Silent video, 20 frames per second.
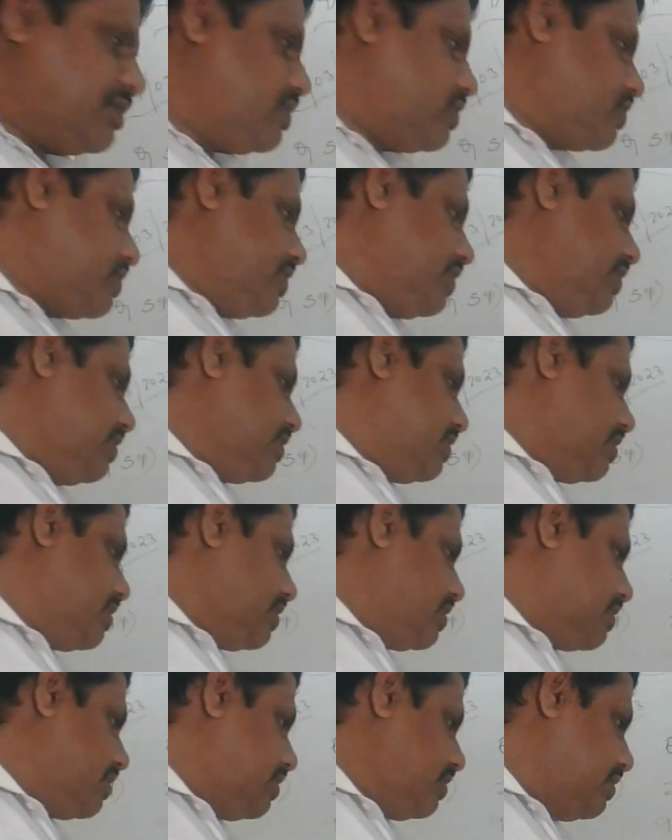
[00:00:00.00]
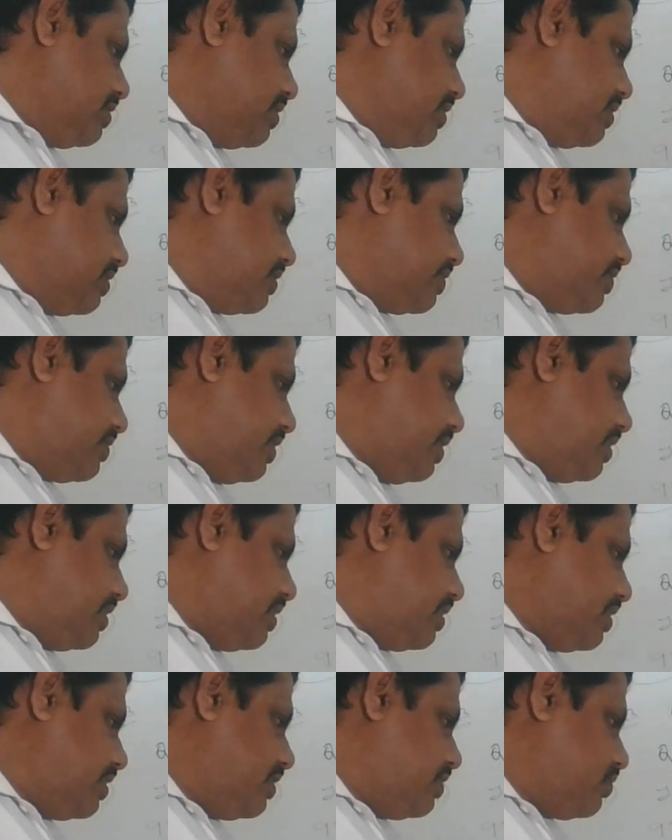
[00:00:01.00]
Okay, here
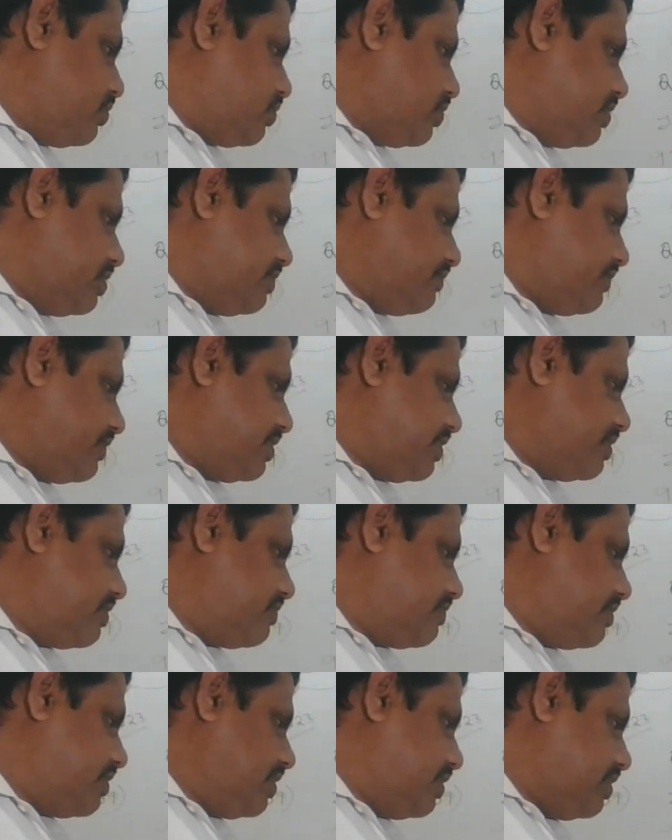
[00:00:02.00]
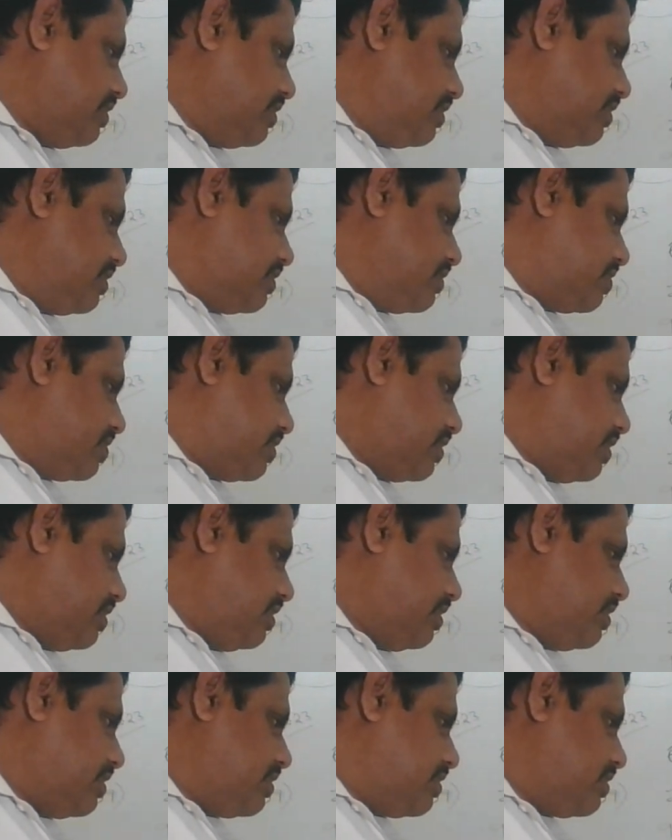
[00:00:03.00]
325 is there,
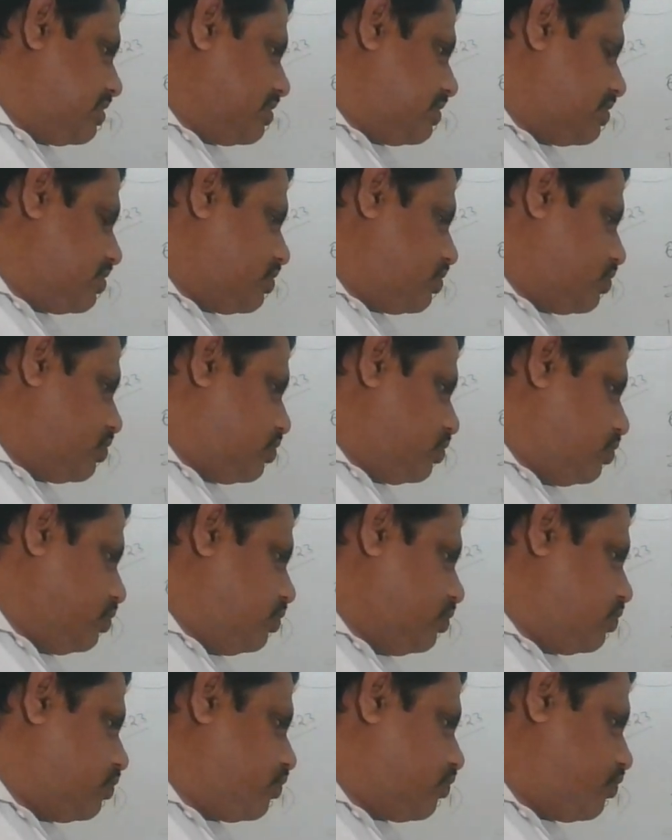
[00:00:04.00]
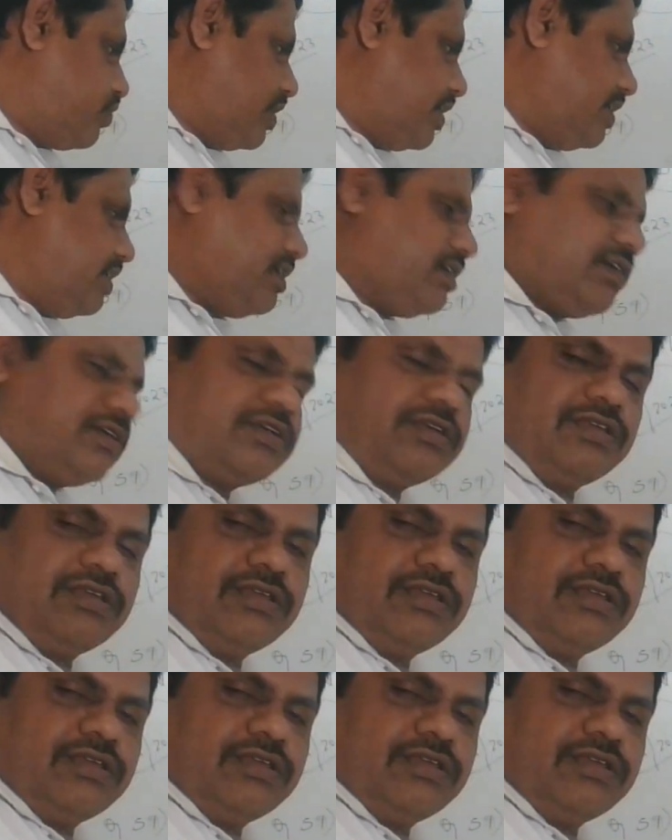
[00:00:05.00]
3 2 5,